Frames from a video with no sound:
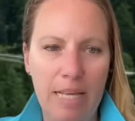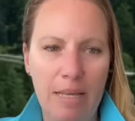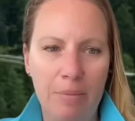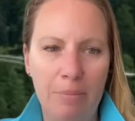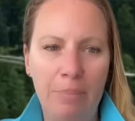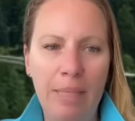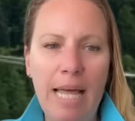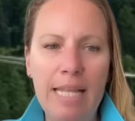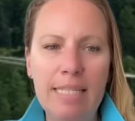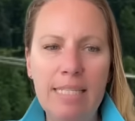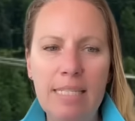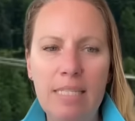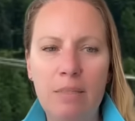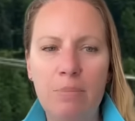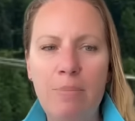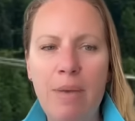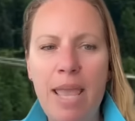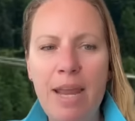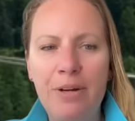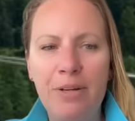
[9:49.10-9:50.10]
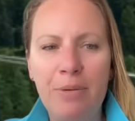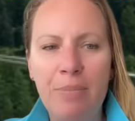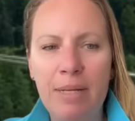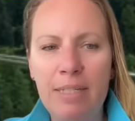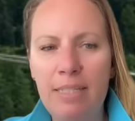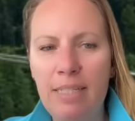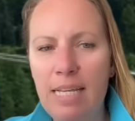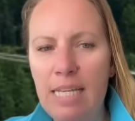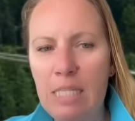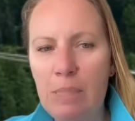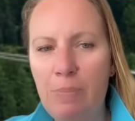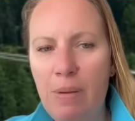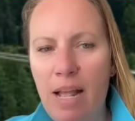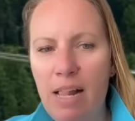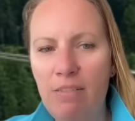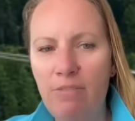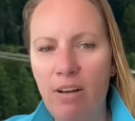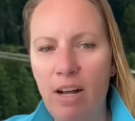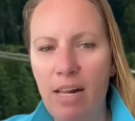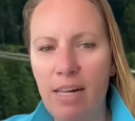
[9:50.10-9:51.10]
Blatten's mayor, Matthias
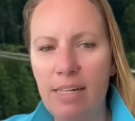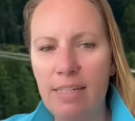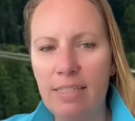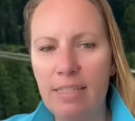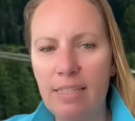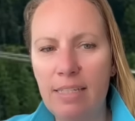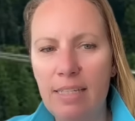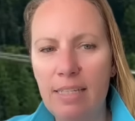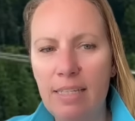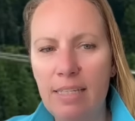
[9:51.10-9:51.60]
Bellwald,